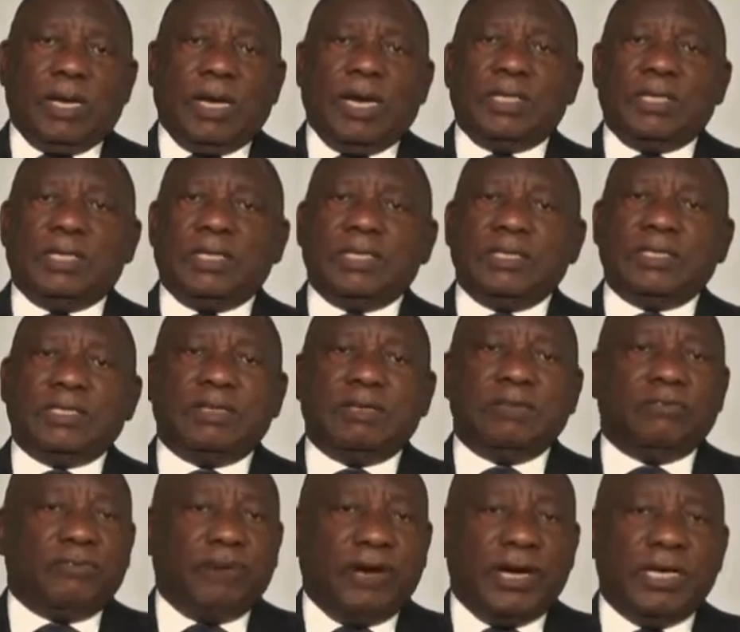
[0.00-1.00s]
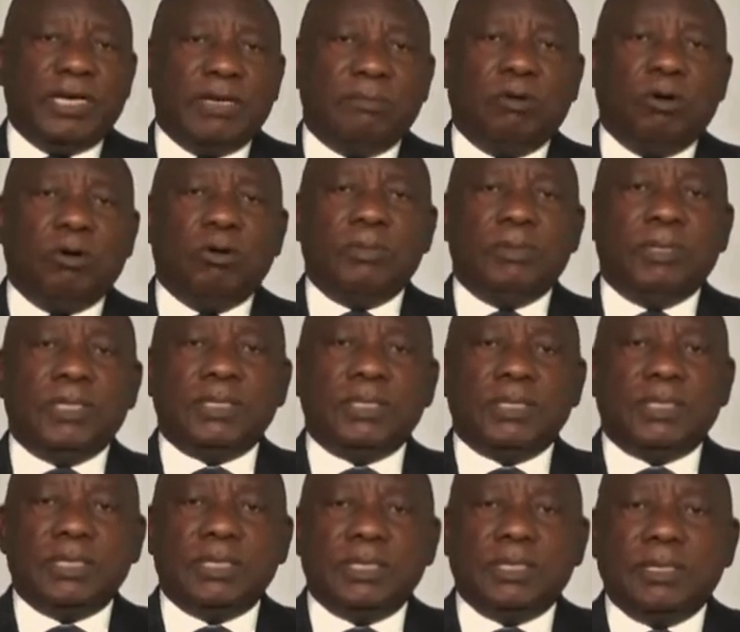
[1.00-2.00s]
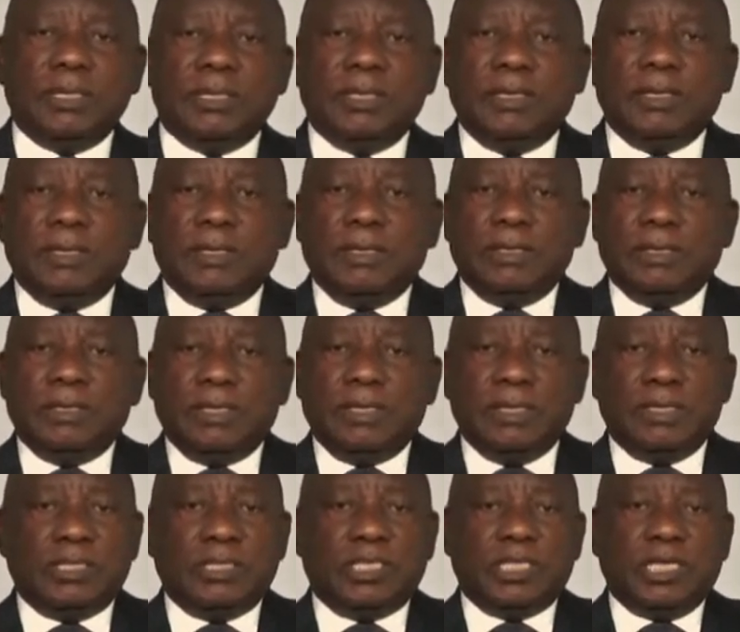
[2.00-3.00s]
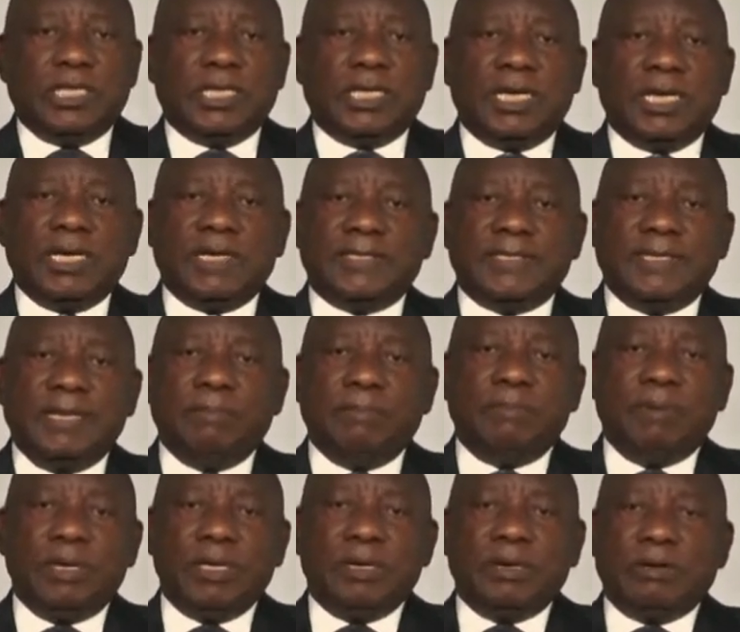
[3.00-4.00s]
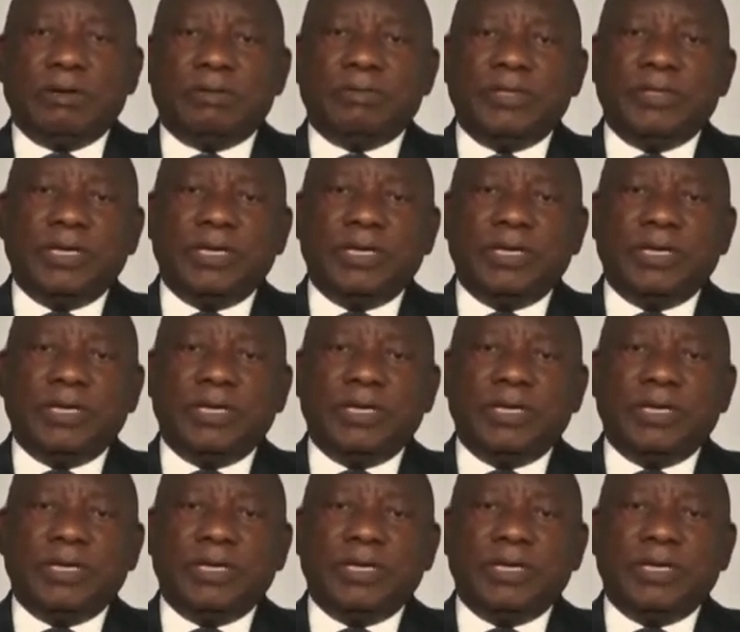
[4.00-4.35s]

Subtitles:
At this defining moment, this General Assembly of